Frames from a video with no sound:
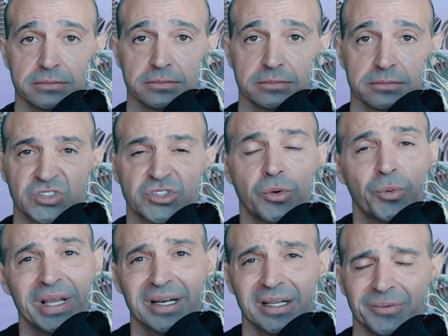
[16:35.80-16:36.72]
So
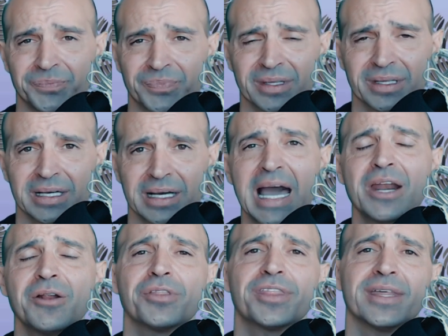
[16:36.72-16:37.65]
really, I
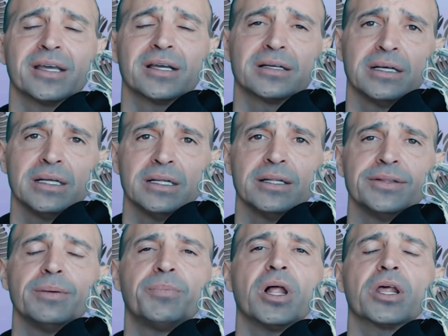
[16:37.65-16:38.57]
don't think
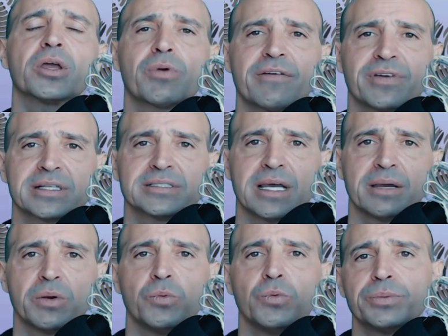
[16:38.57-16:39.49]
the polygraph
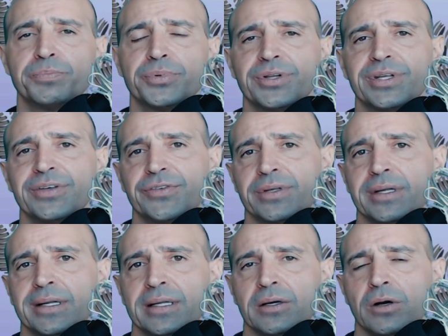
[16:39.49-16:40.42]
examiner would put his
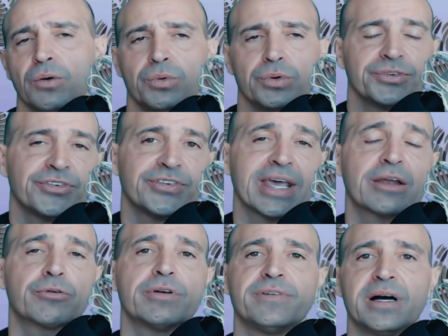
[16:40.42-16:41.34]
or would
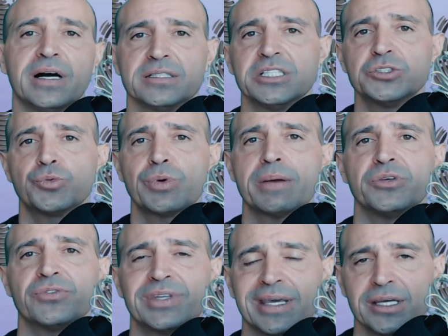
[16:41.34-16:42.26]
sacrifice his
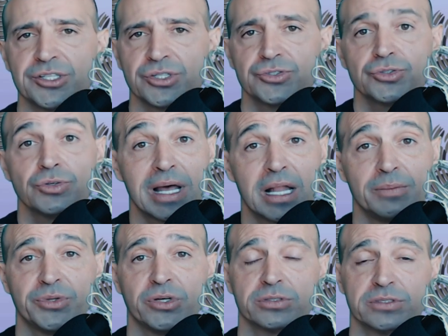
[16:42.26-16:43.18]
reputation to help
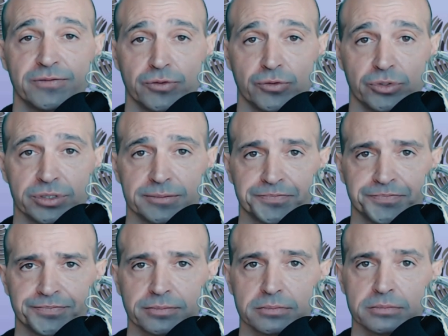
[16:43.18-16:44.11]
Dr. Ford.
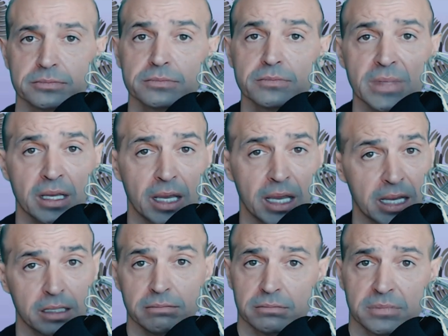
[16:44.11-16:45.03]

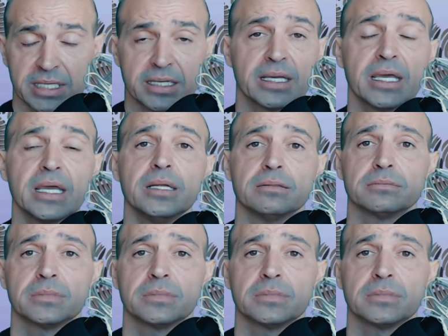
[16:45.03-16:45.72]
And then again,